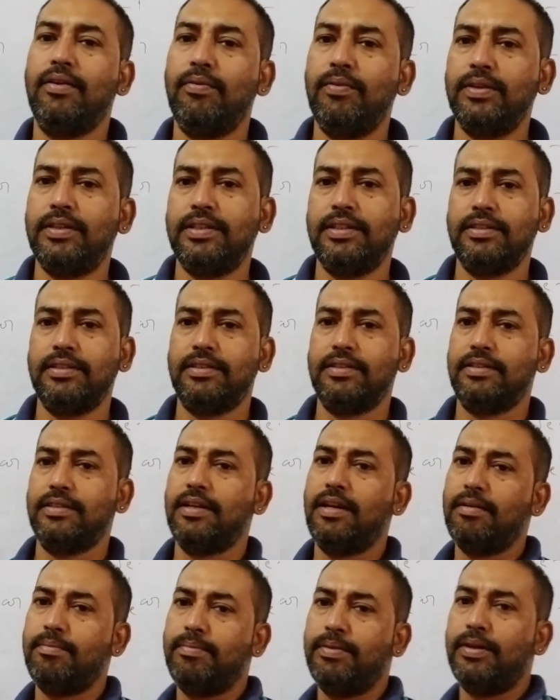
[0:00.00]
which is
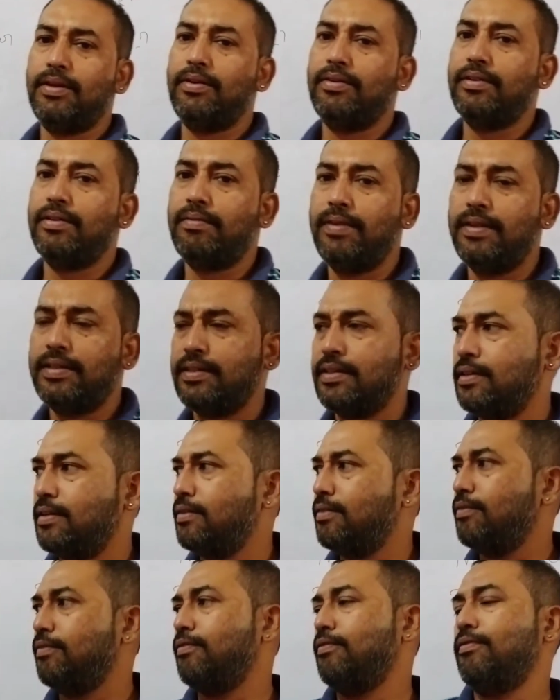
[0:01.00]
not beyond your reach,
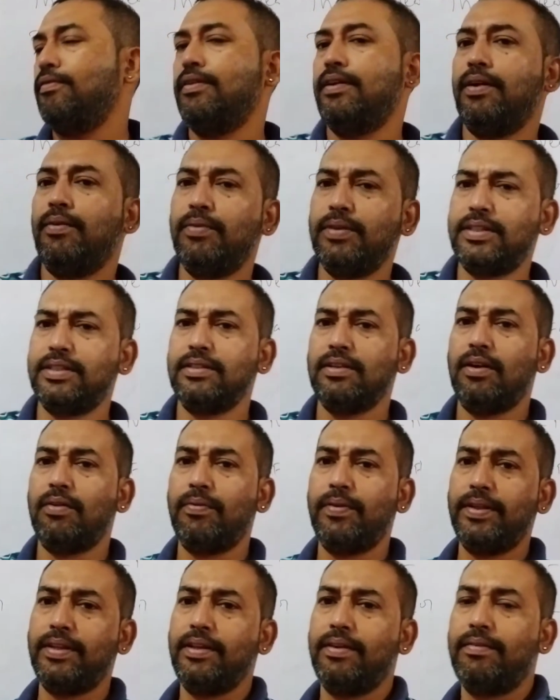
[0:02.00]
which is not
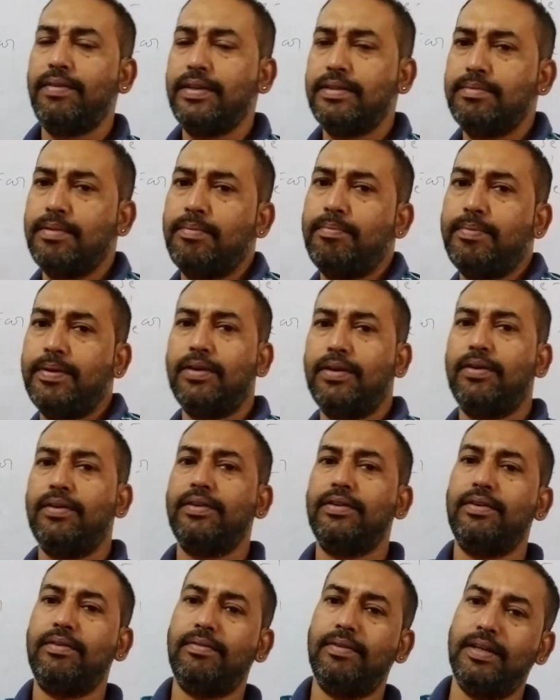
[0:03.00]
within reach but
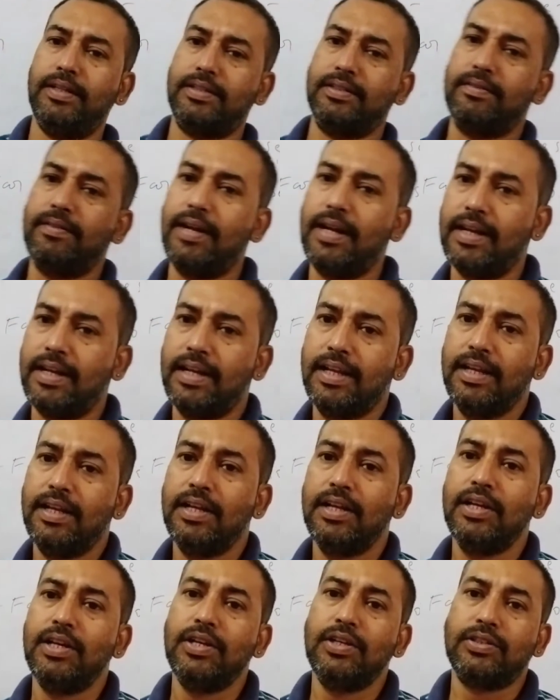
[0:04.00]
beyond your reach, right?
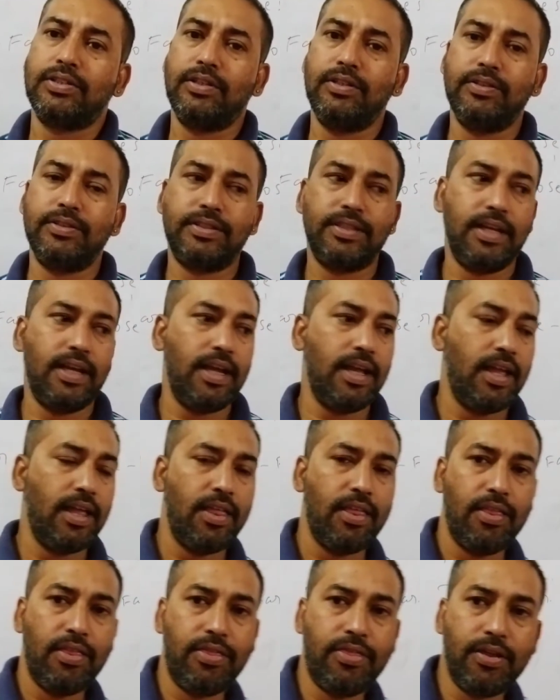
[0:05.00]
So you
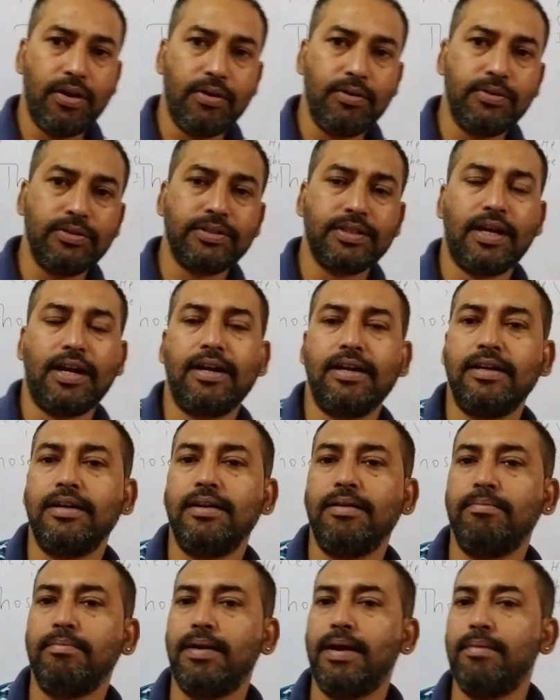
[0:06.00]
say those
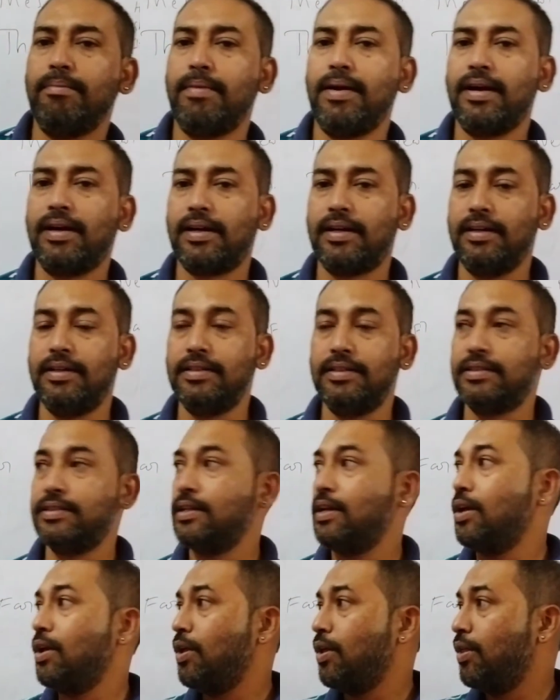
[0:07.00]
are my markers,
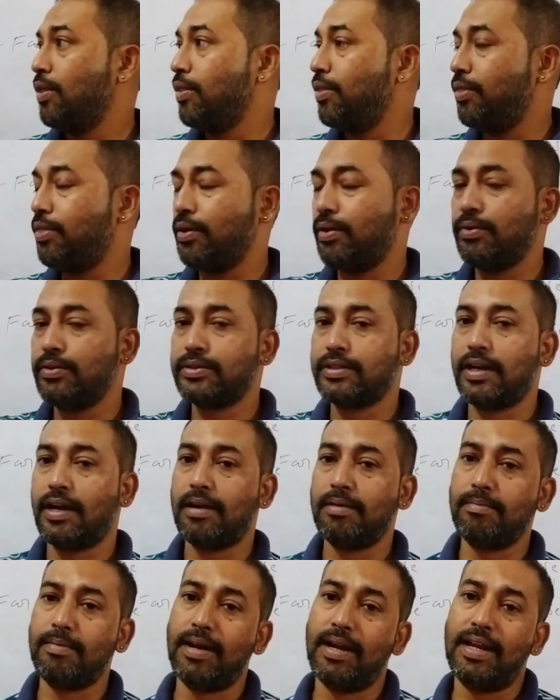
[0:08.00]
those
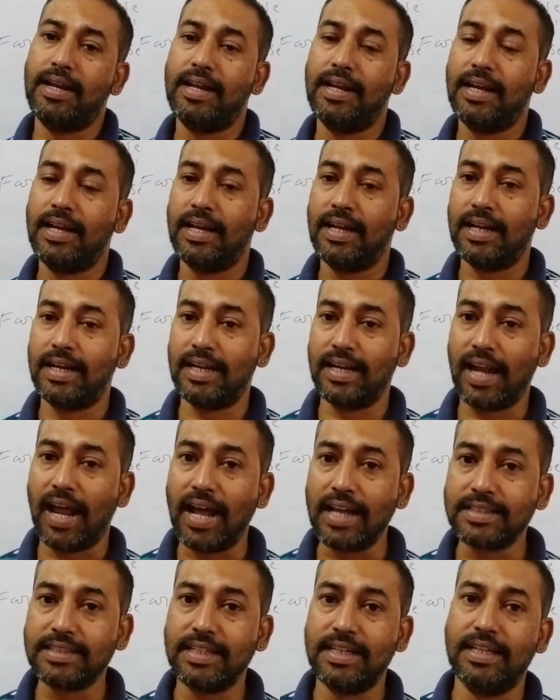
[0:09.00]
are my
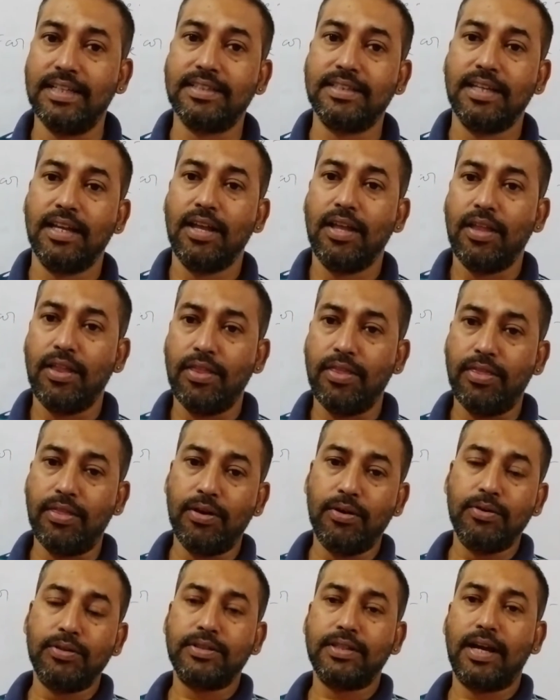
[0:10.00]
glasses,
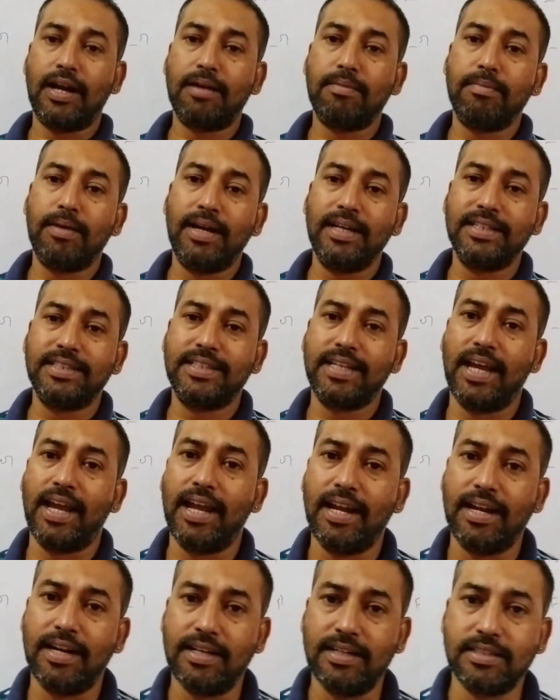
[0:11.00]
those are my
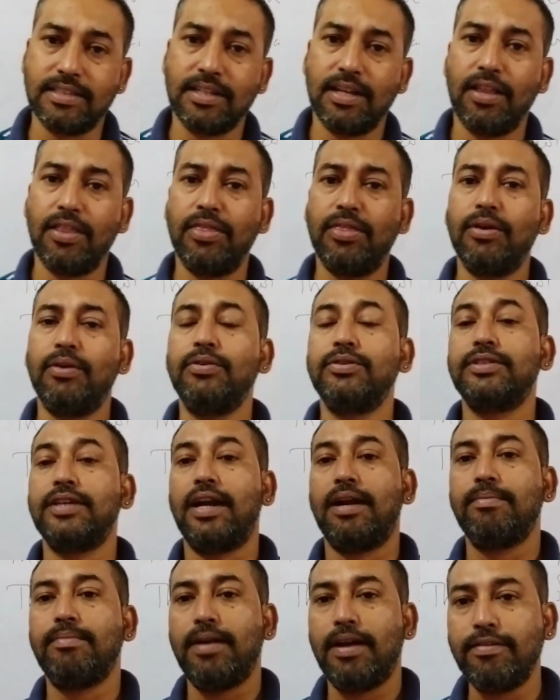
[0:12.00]
chairs, those
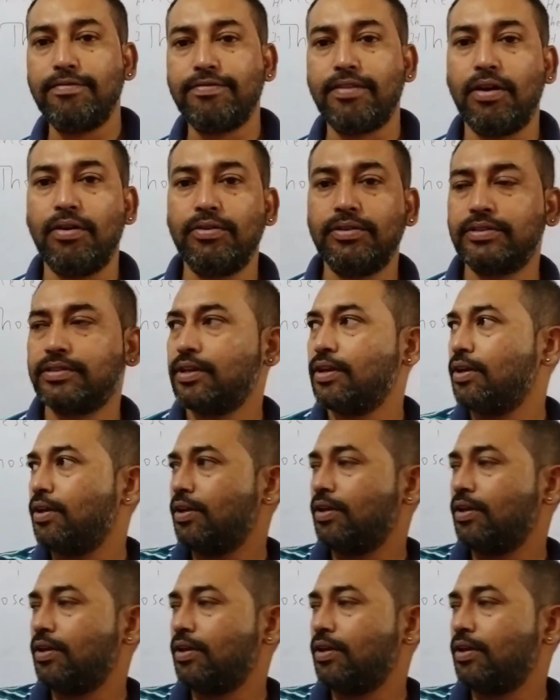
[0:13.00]
are my phones.